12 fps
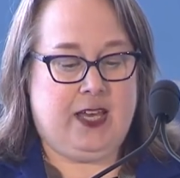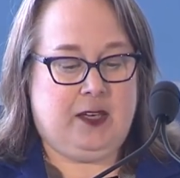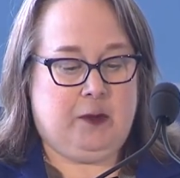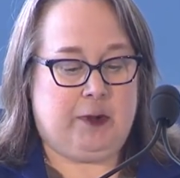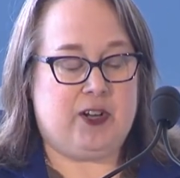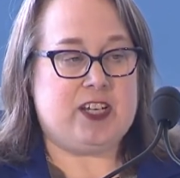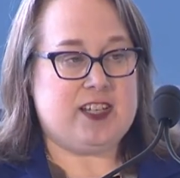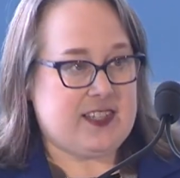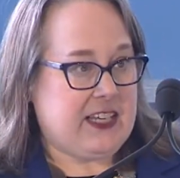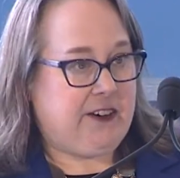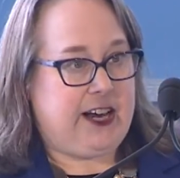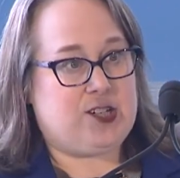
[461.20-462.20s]
Bernice
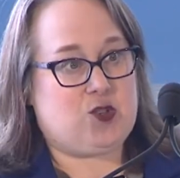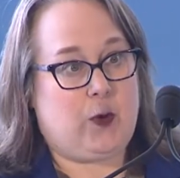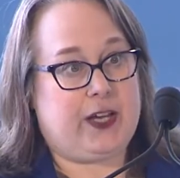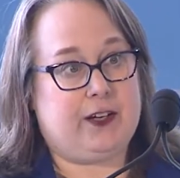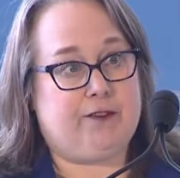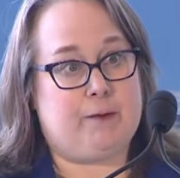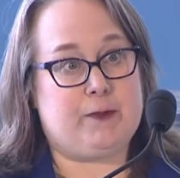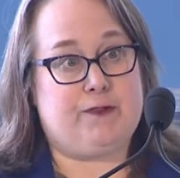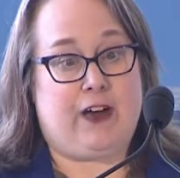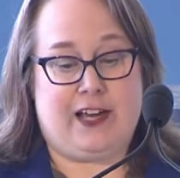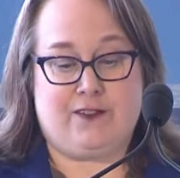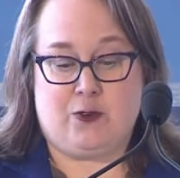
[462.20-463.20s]
graduated from the
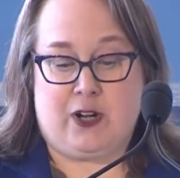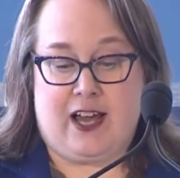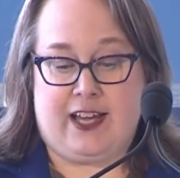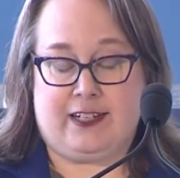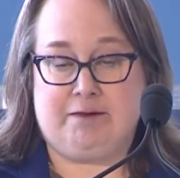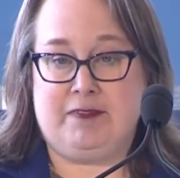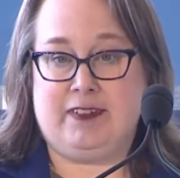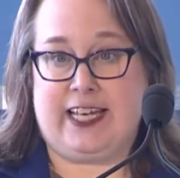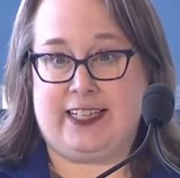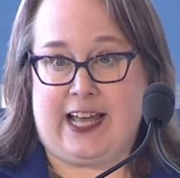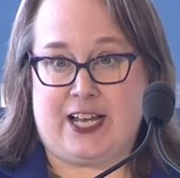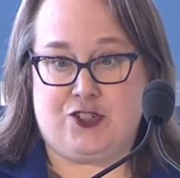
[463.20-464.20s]
509 late
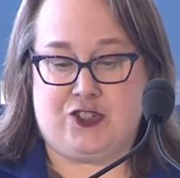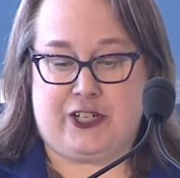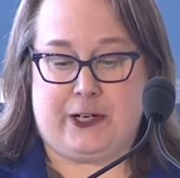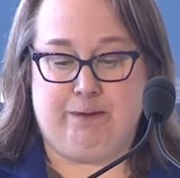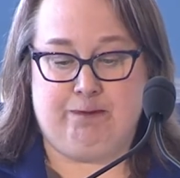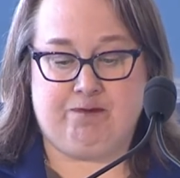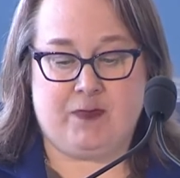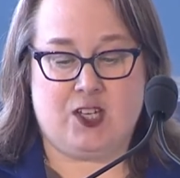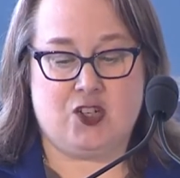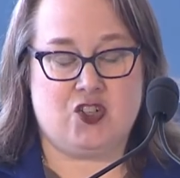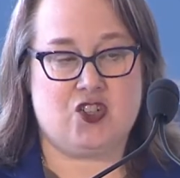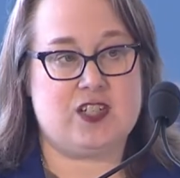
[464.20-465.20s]
last year.
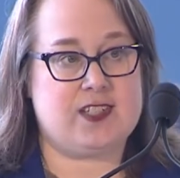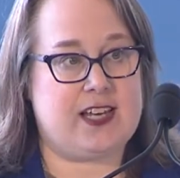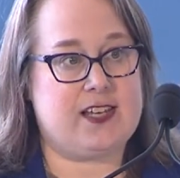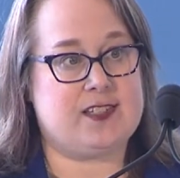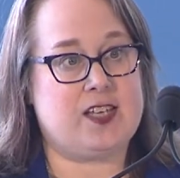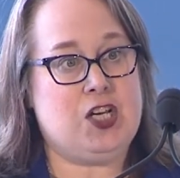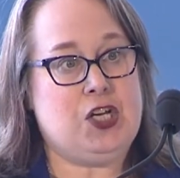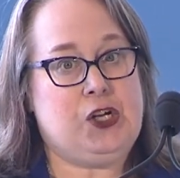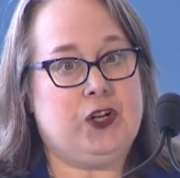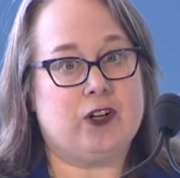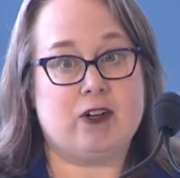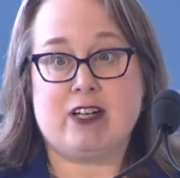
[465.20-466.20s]
She says,
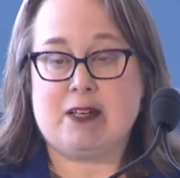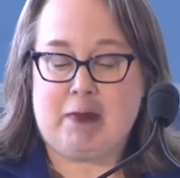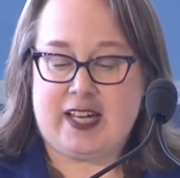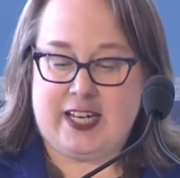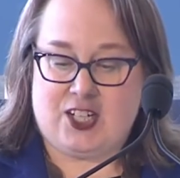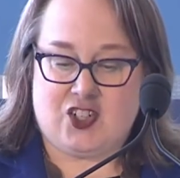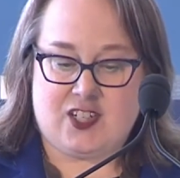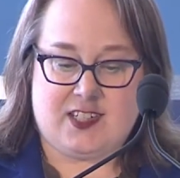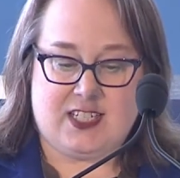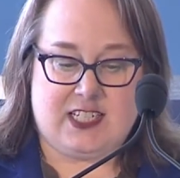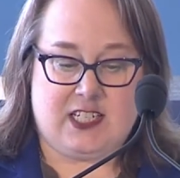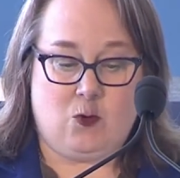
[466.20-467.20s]
"Earning my
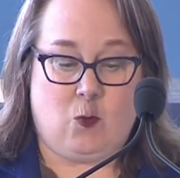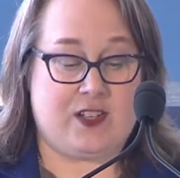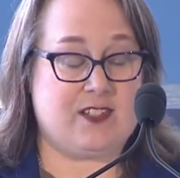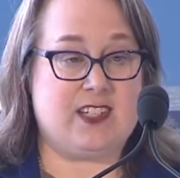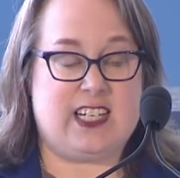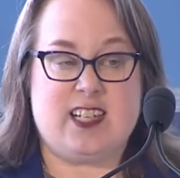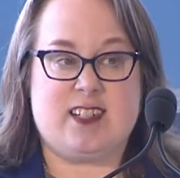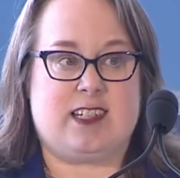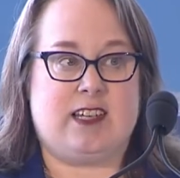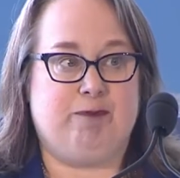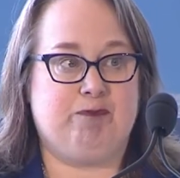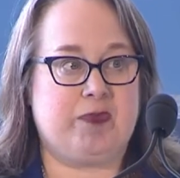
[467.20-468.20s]
HSED wasn't
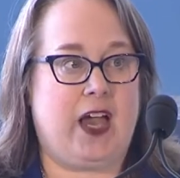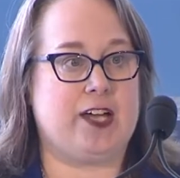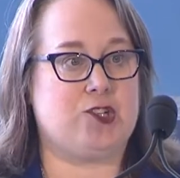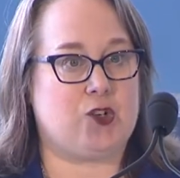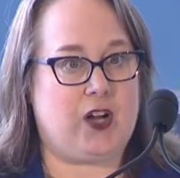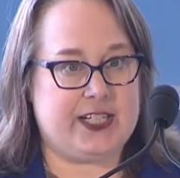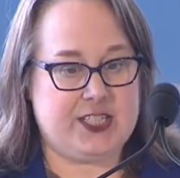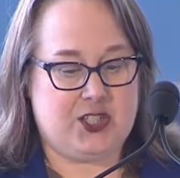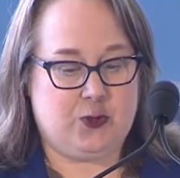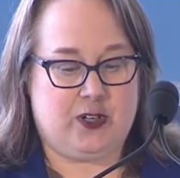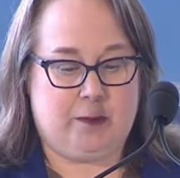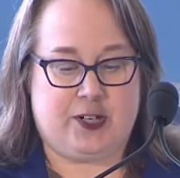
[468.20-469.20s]
easy. I tried to do
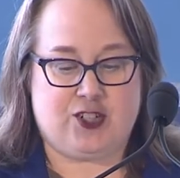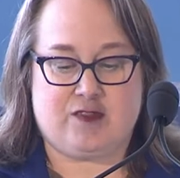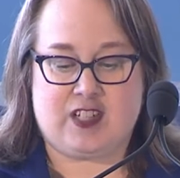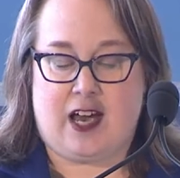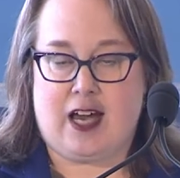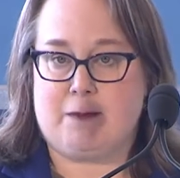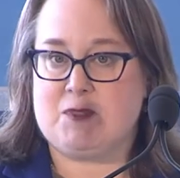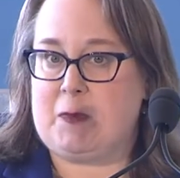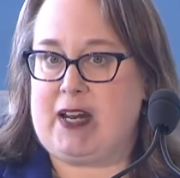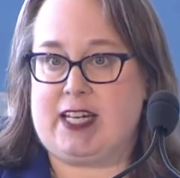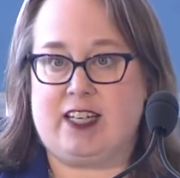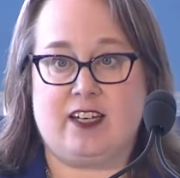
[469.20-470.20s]
it a bunch of times, but
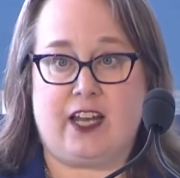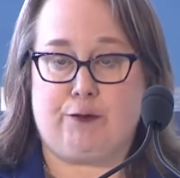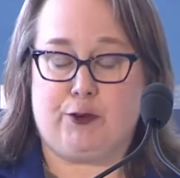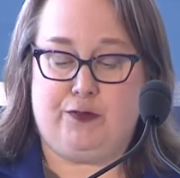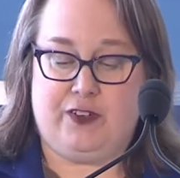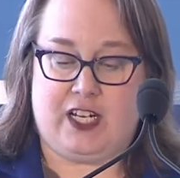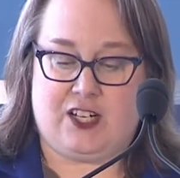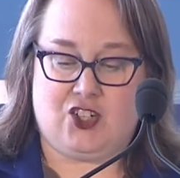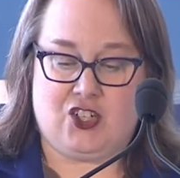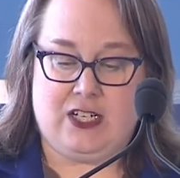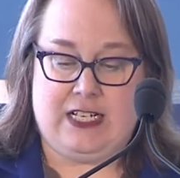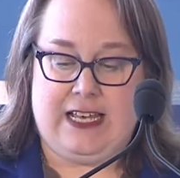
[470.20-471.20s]
I could never finish.
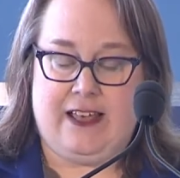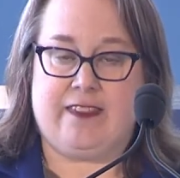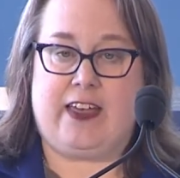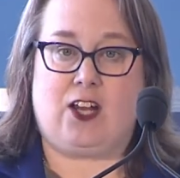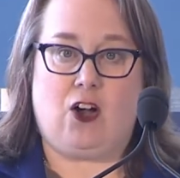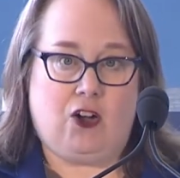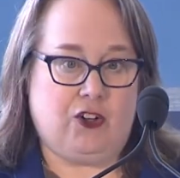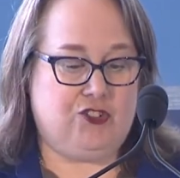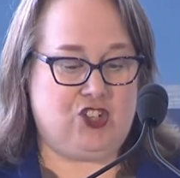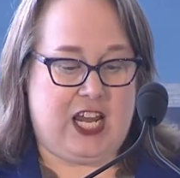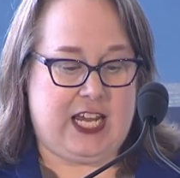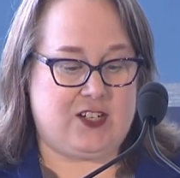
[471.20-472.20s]
That all
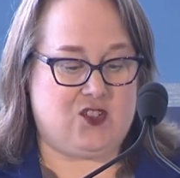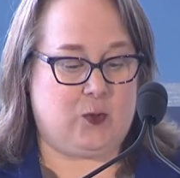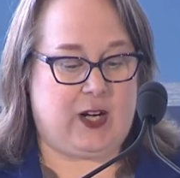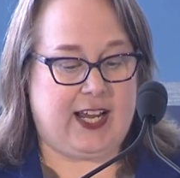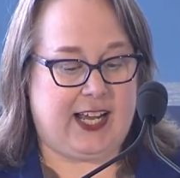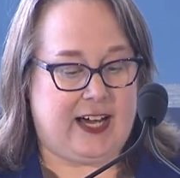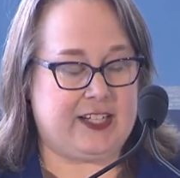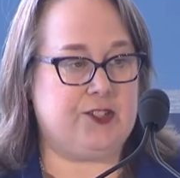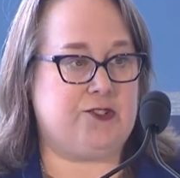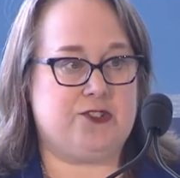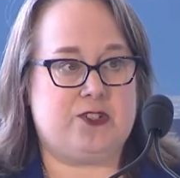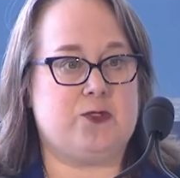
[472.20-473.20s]
changed when I got
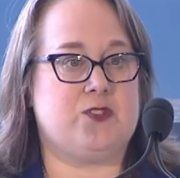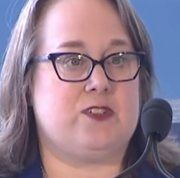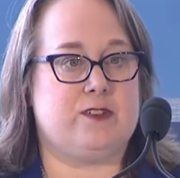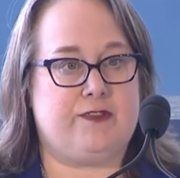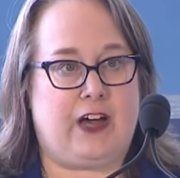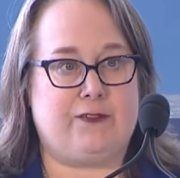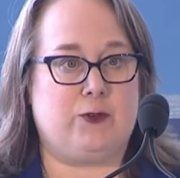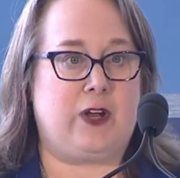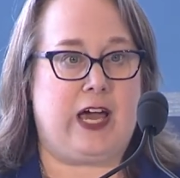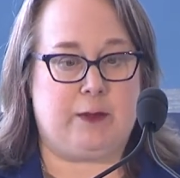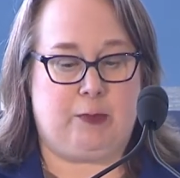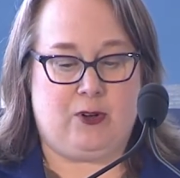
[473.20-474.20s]
introduced to the
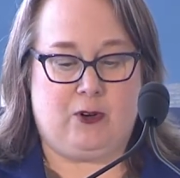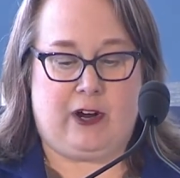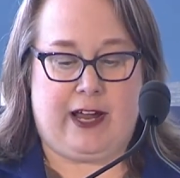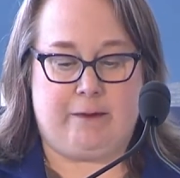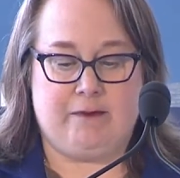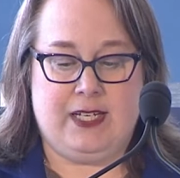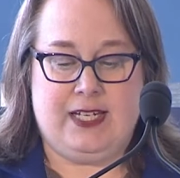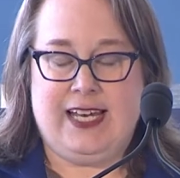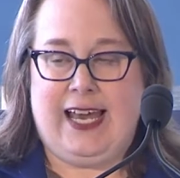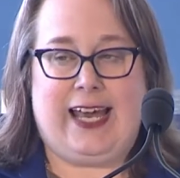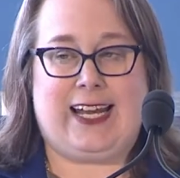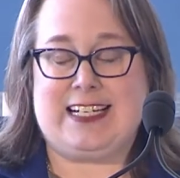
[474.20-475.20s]
509 program.
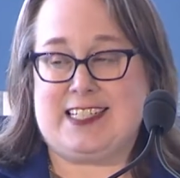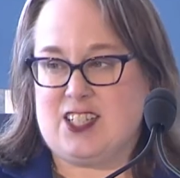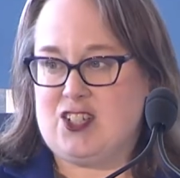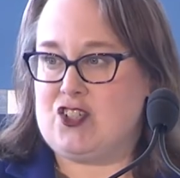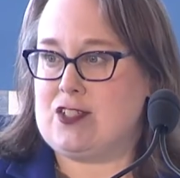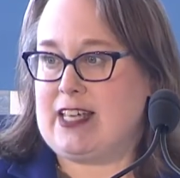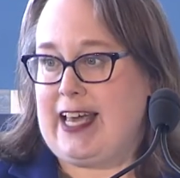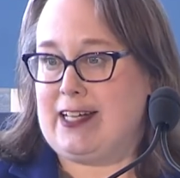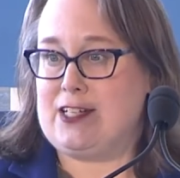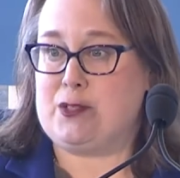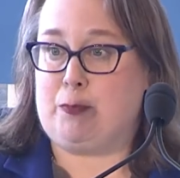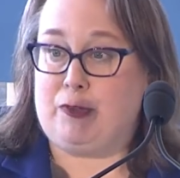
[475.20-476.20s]
And I didn't just gain a
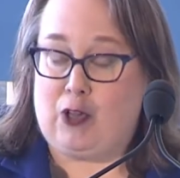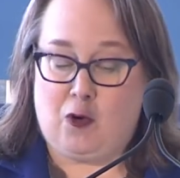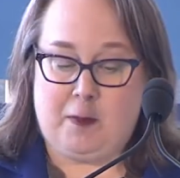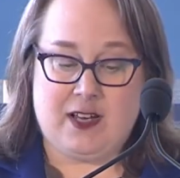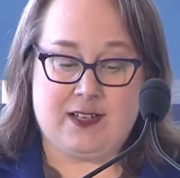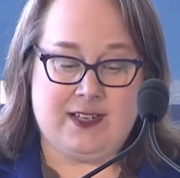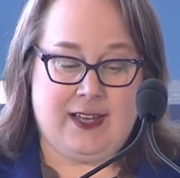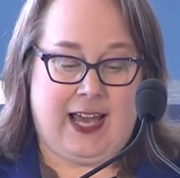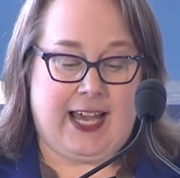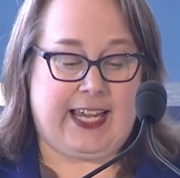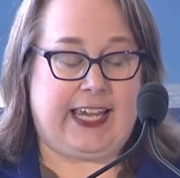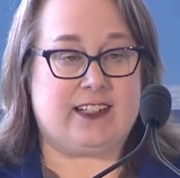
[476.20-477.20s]
diploma, I
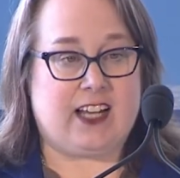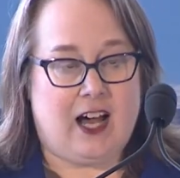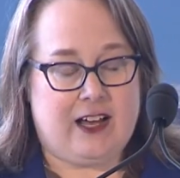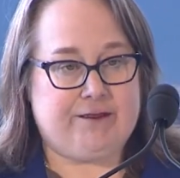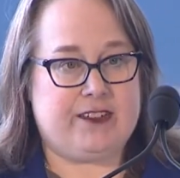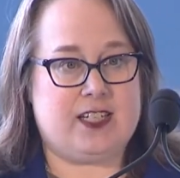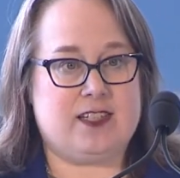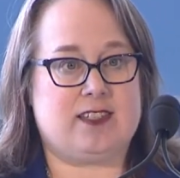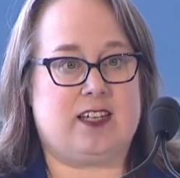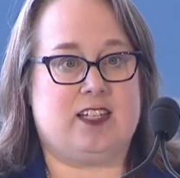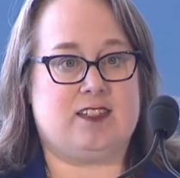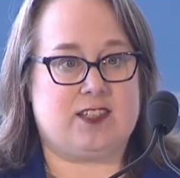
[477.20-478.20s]
gained confidence
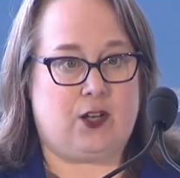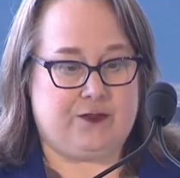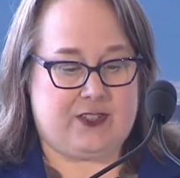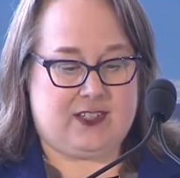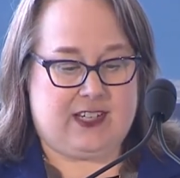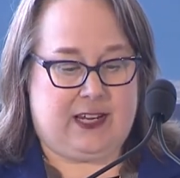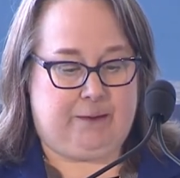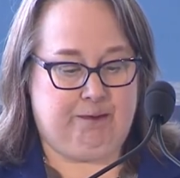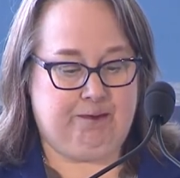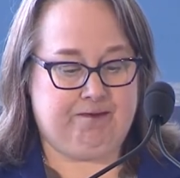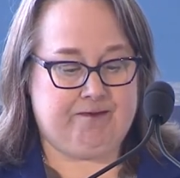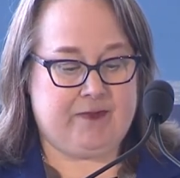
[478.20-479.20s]
and self-esteem."
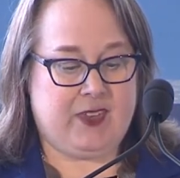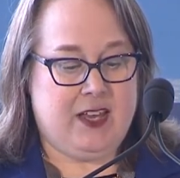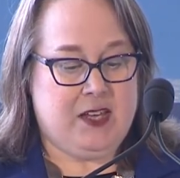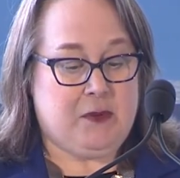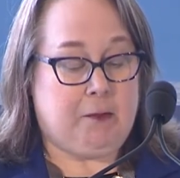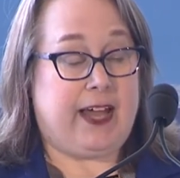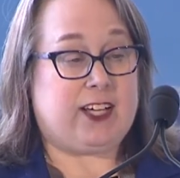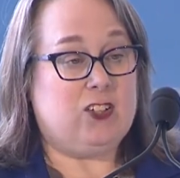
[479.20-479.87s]
Michael